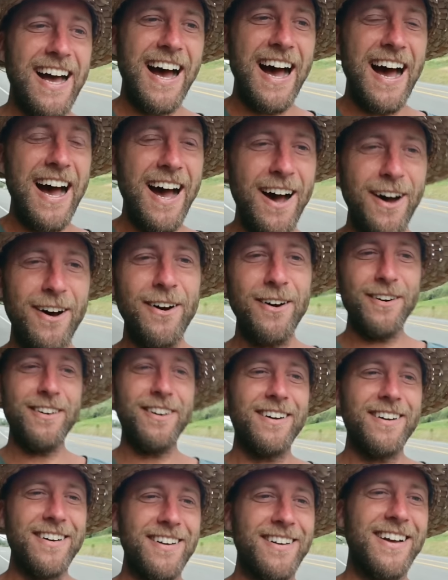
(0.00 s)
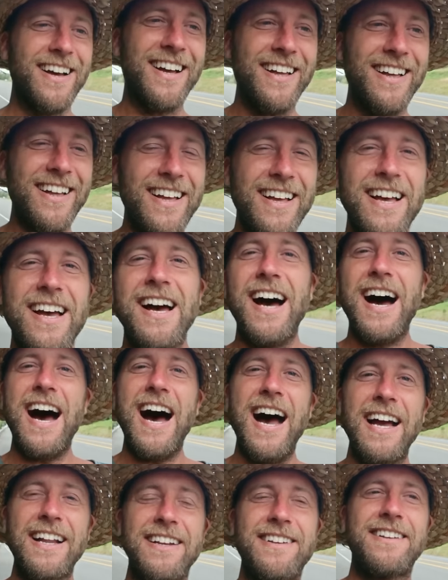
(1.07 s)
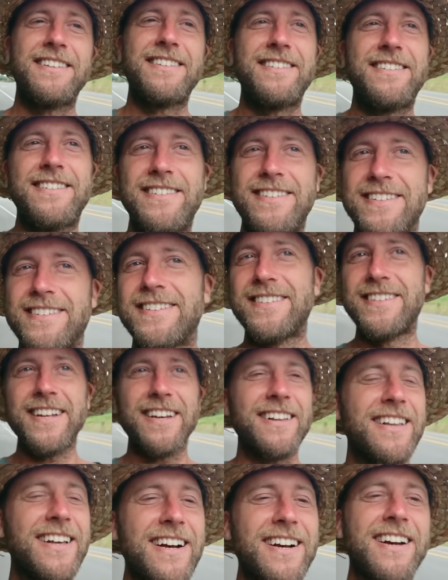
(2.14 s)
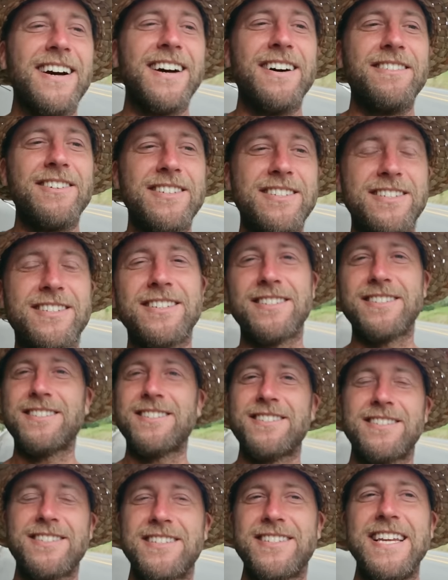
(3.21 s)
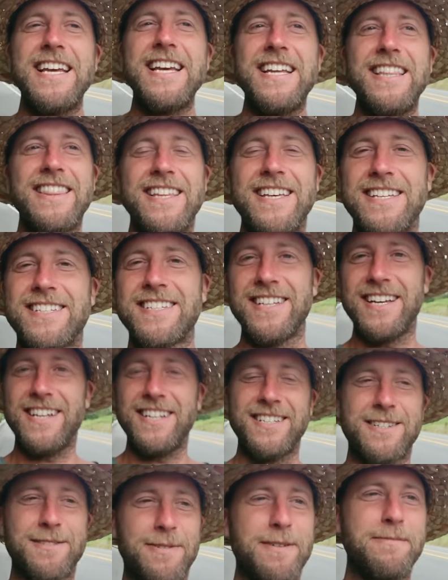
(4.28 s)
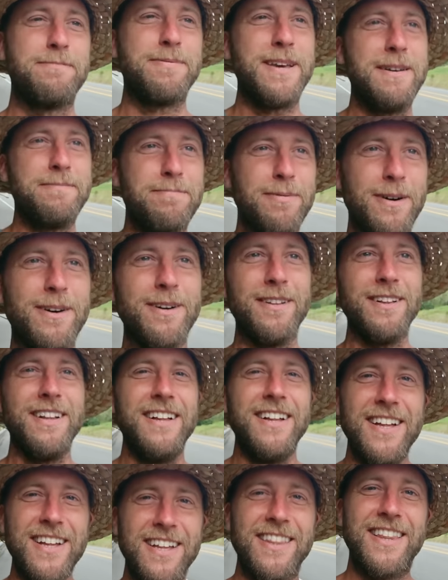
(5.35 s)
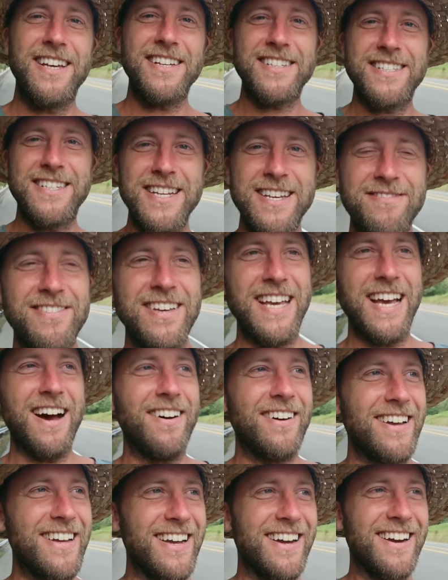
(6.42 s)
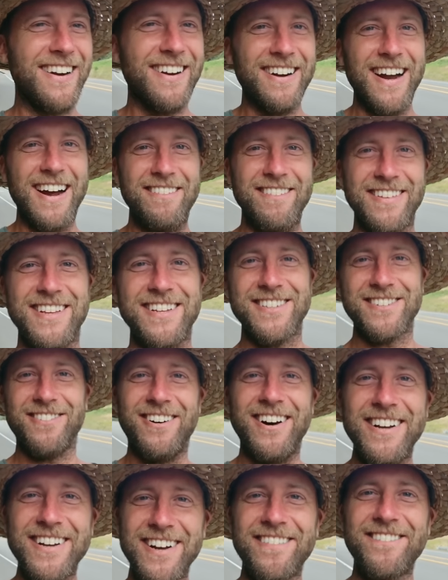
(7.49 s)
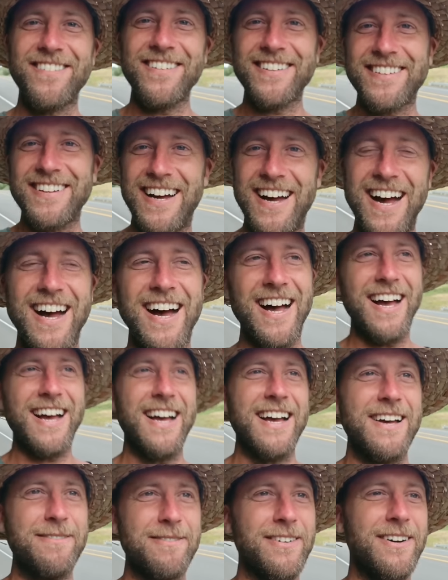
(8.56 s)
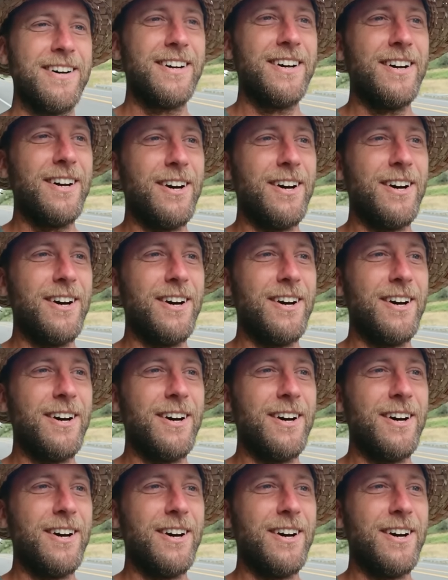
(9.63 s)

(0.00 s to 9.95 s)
how I idyllic of a scene this is for people that see me out here having this wonderful time